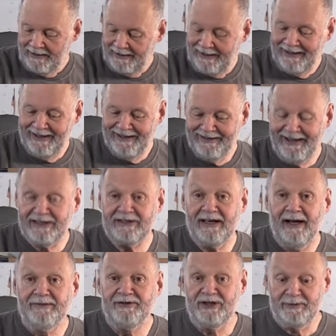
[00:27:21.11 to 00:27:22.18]
And that's
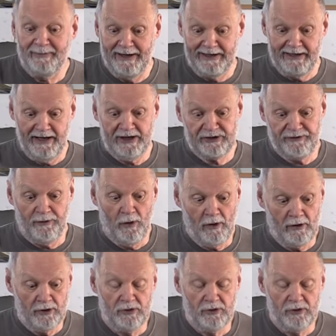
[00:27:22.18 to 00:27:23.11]
just my guess forward.